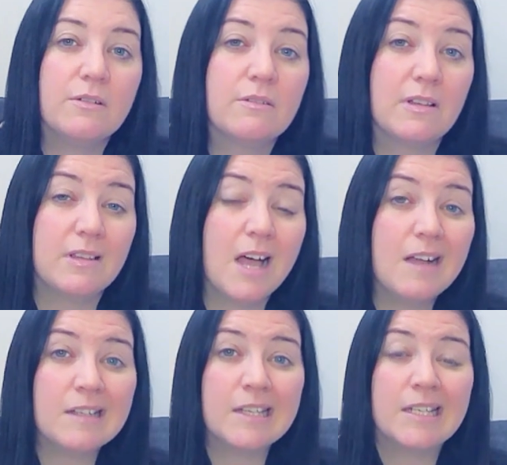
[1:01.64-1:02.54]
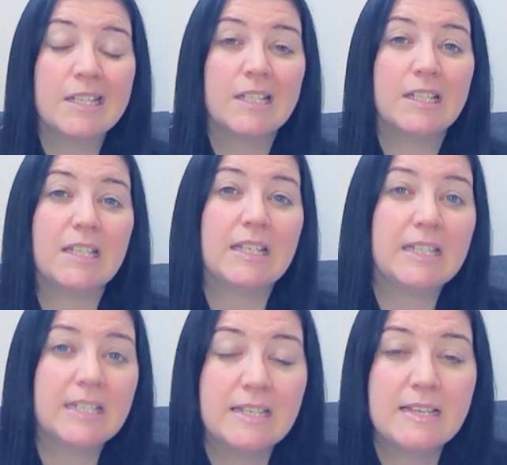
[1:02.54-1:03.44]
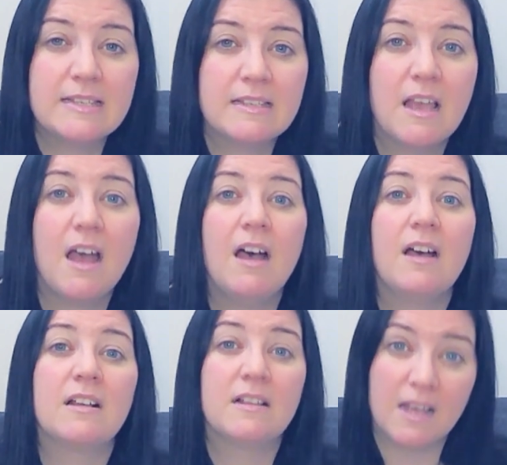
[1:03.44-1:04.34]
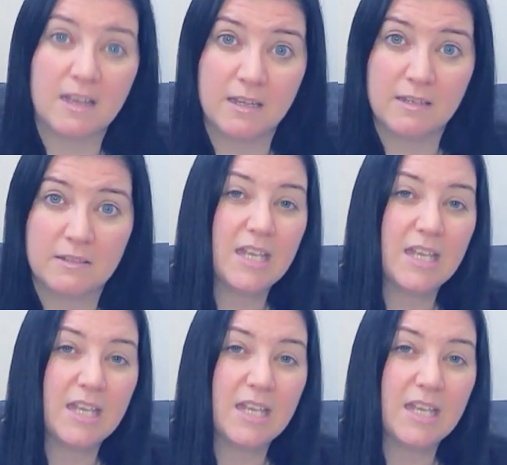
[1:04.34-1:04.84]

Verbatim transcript: O'clock is a chlug.